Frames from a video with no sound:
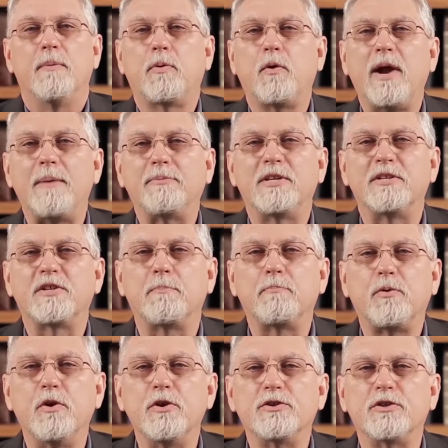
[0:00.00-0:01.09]
perhaps as a
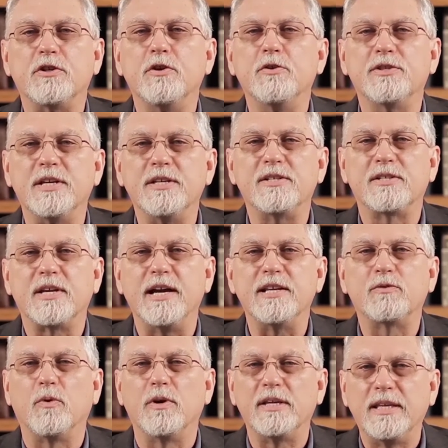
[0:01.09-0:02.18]
person whose
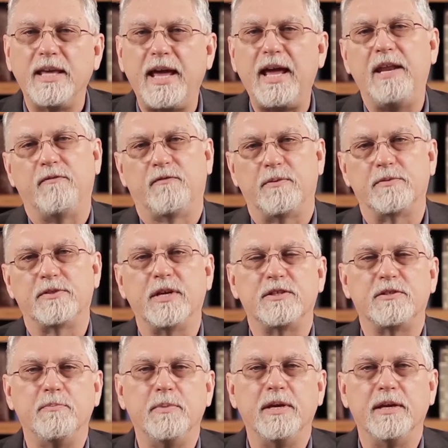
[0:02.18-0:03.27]
insights were gained from
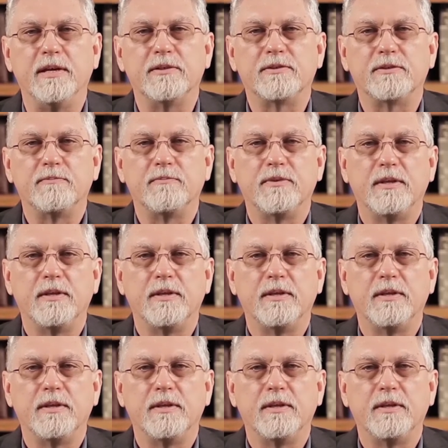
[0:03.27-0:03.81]
such beings.